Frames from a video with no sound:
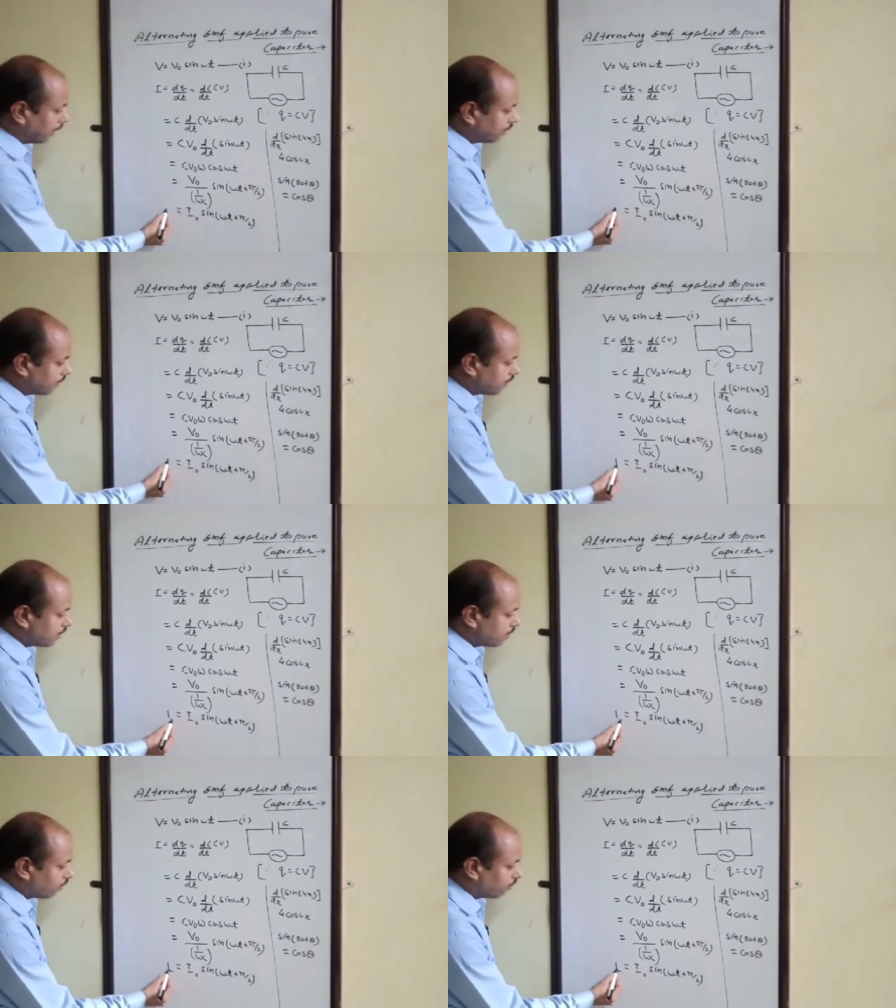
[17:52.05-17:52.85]
And
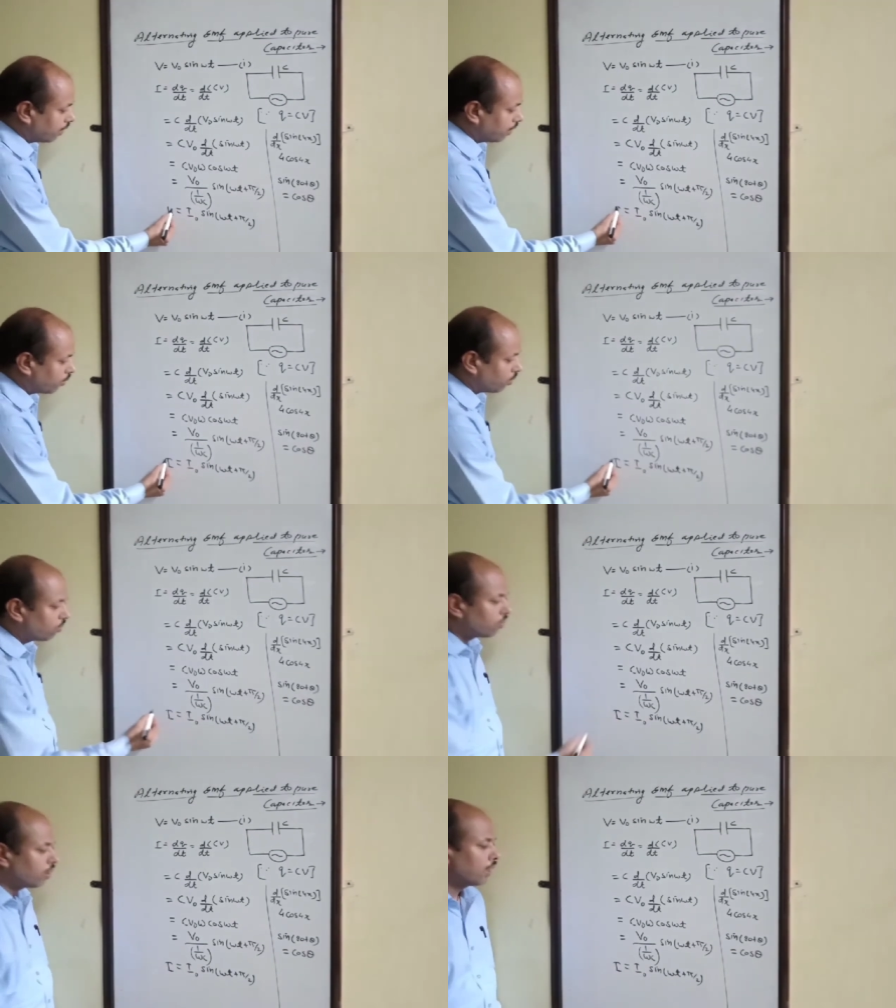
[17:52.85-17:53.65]
this is the
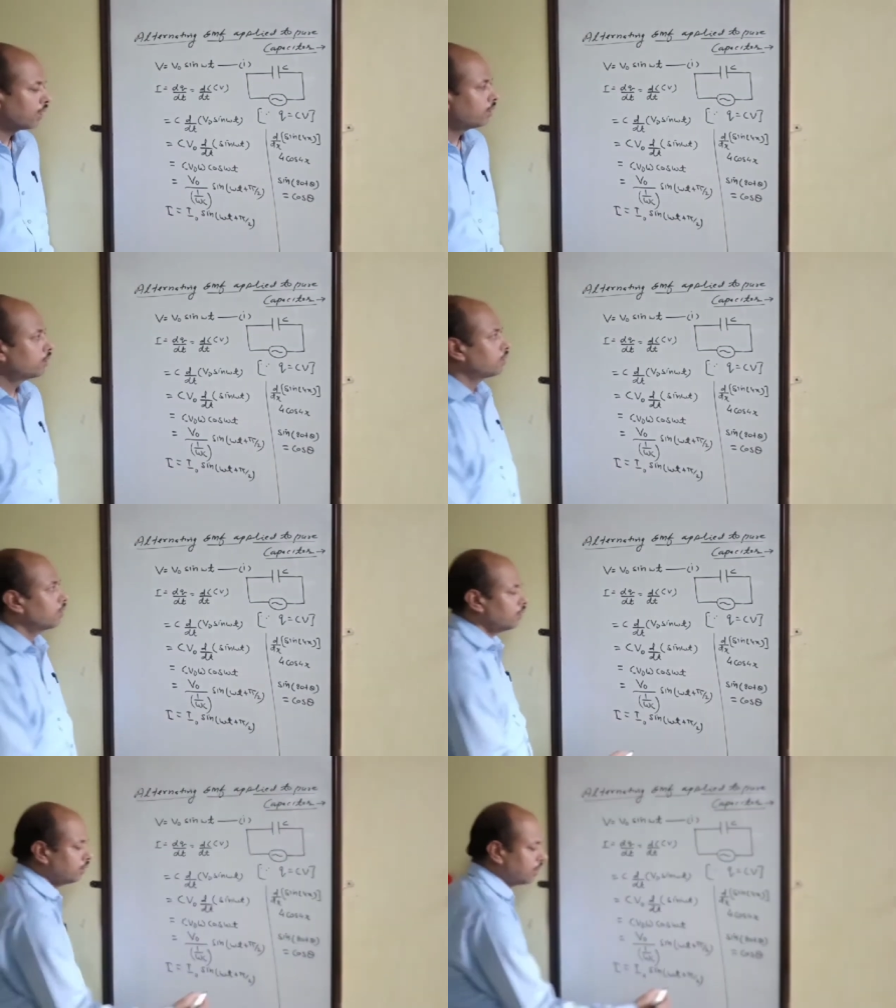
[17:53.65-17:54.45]
value of
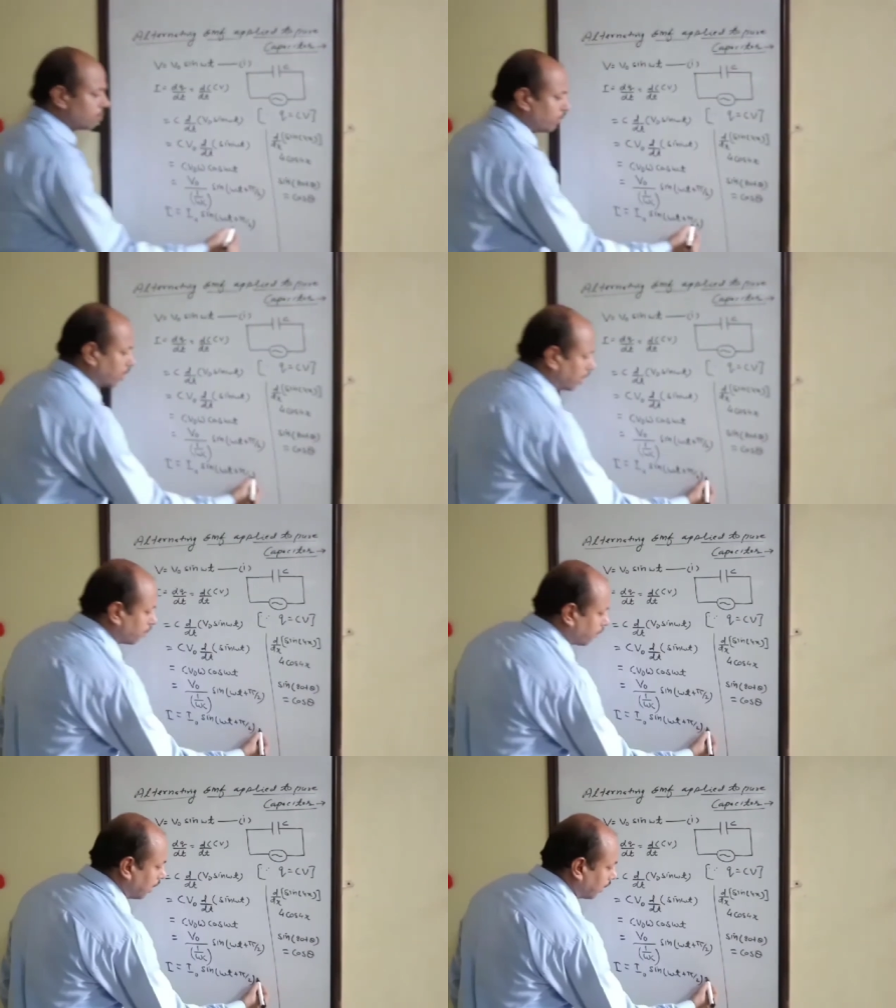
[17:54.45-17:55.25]
current. This we
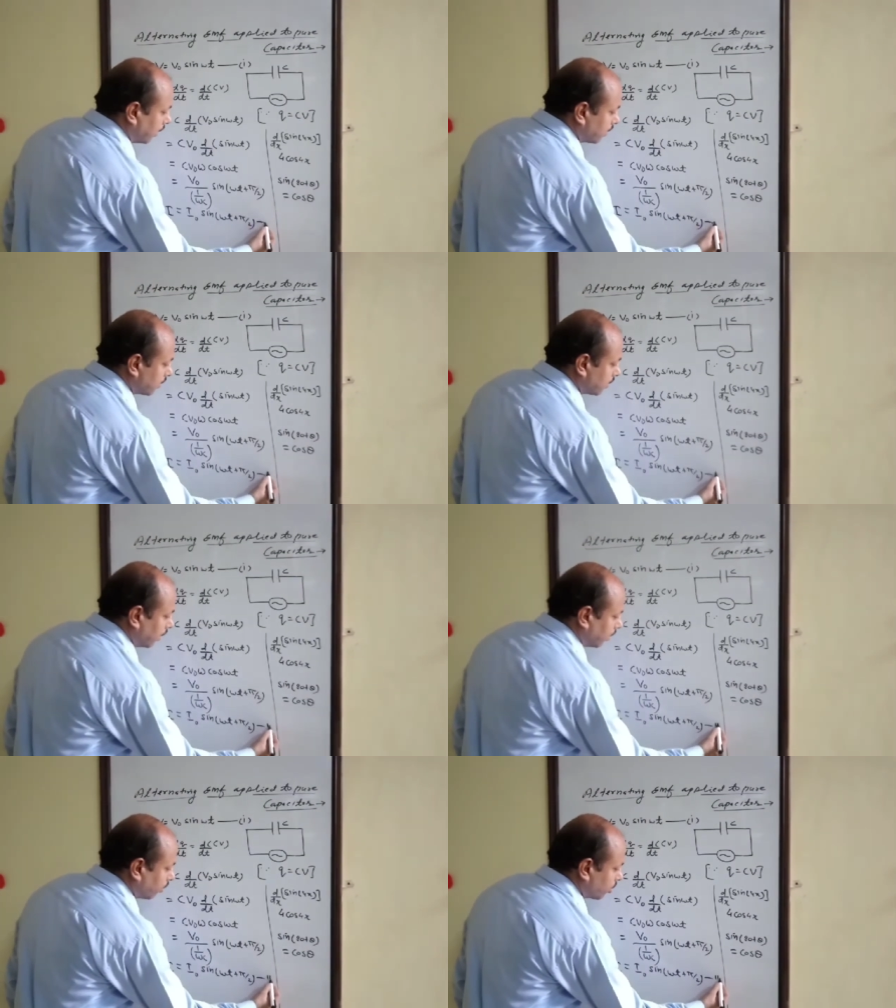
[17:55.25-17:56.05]
can mark as
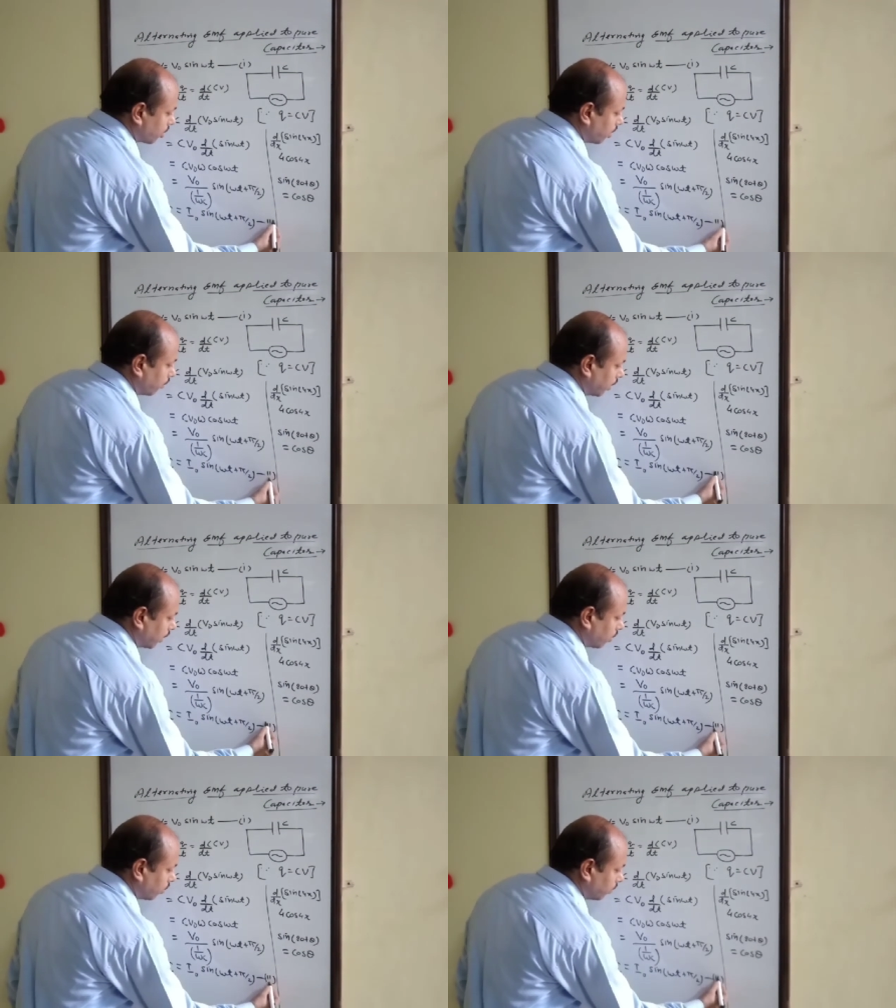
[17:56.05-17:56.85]

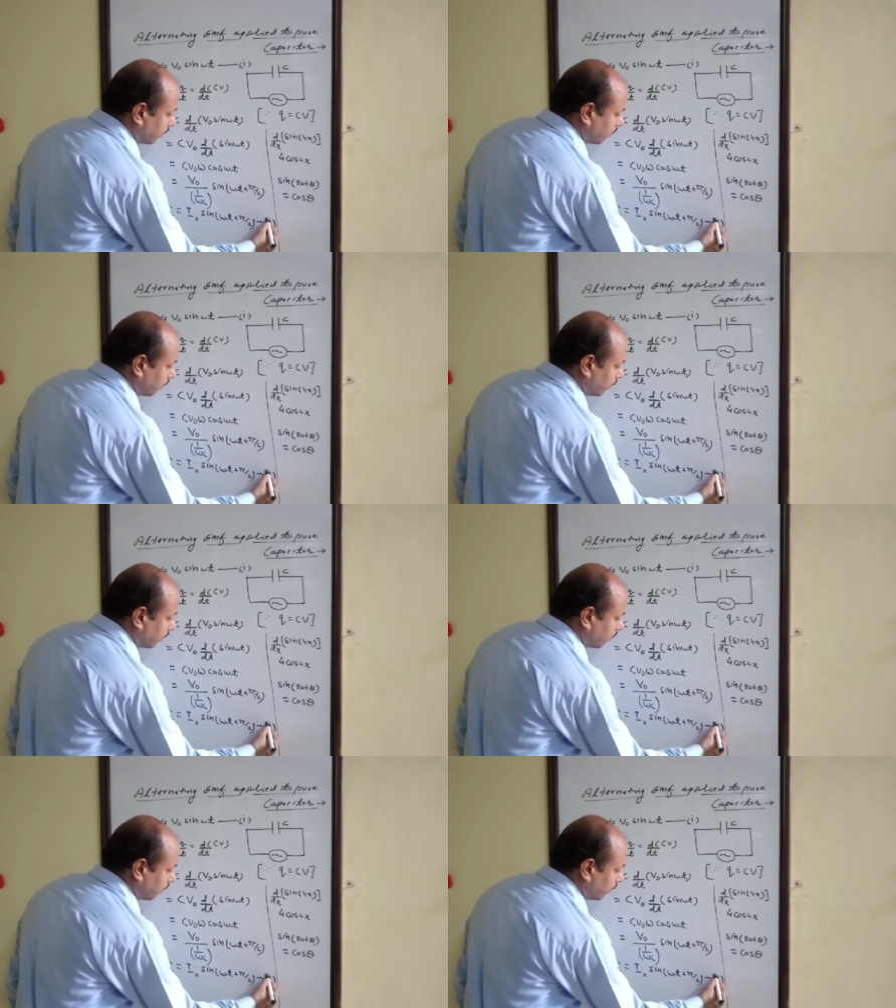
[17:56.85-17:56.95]
equation 1.